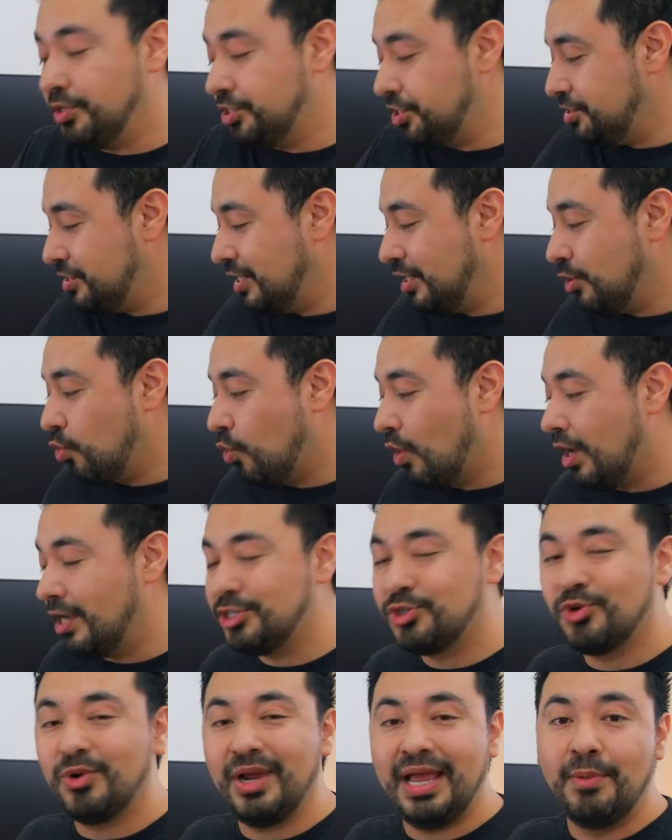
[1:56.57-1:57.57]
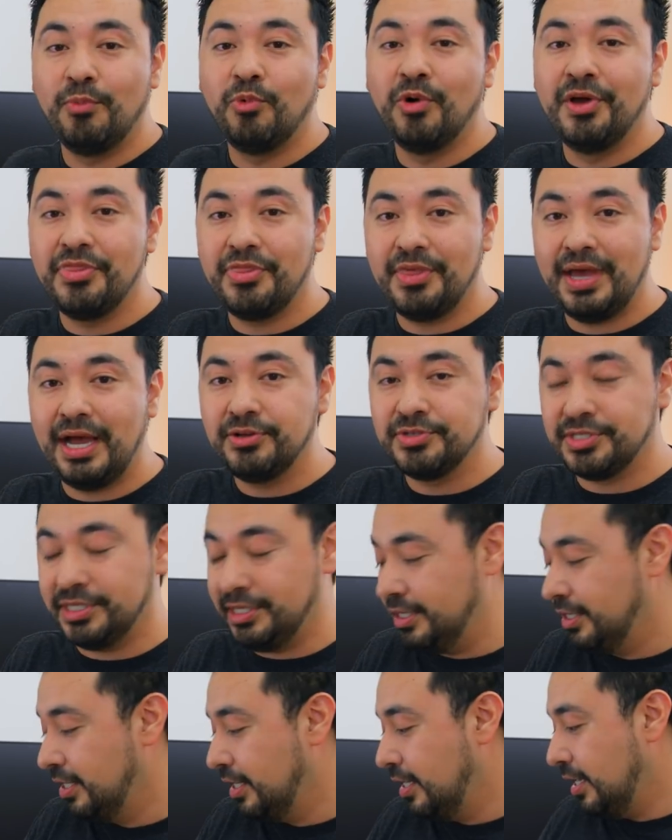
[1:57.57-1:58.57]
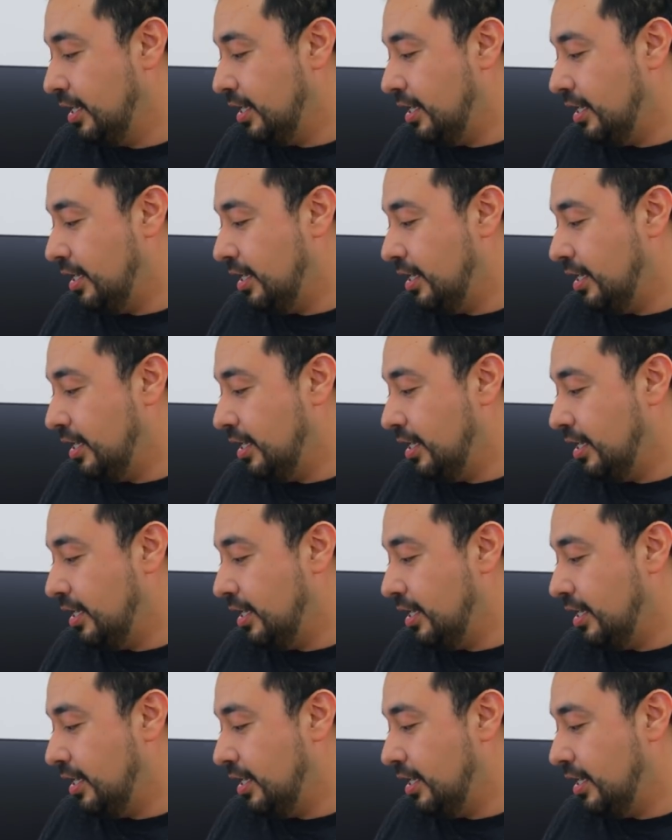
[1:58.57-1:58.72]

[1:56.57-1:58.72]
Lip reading: which is a Quadro M1000.